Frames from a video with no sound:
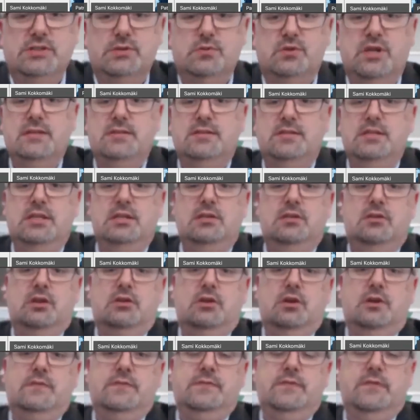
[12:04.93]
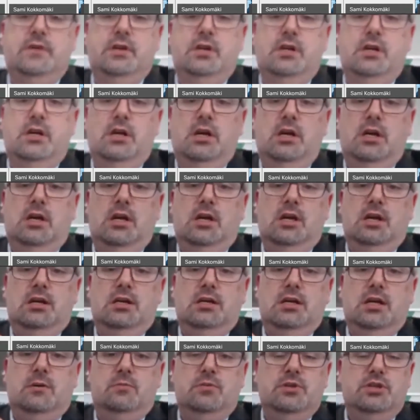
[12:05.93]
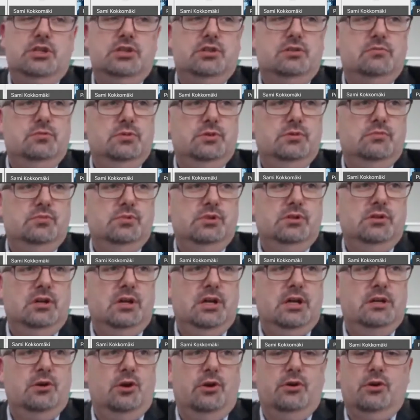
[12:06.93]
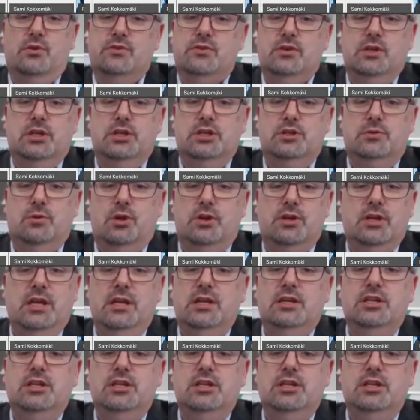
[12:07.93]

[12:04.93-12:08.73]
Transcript: You can see a lot of, I don't know the English word,